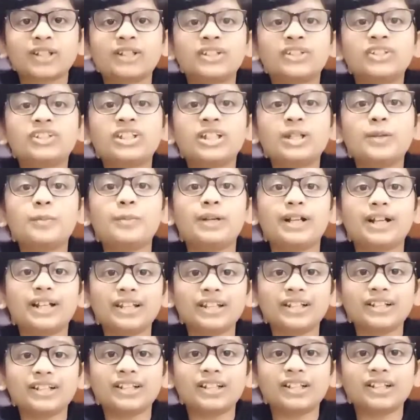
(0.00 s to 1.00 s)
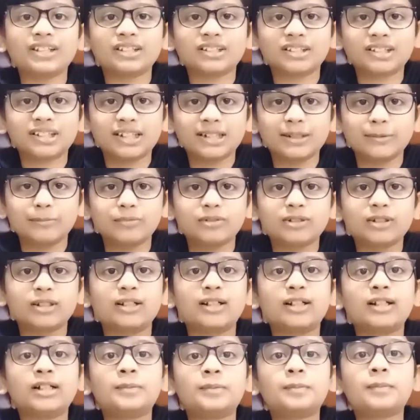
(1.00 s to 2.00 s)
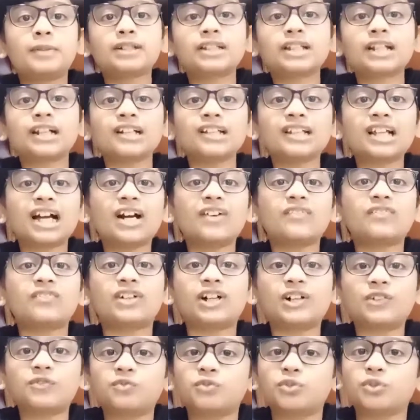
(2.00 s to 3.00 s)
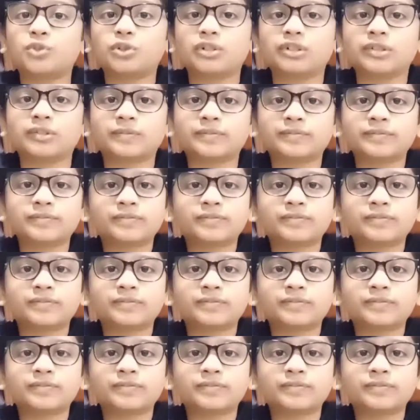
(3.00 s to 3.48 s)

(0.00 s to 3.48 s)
She immediately screamed, "Matilda, wormwood!"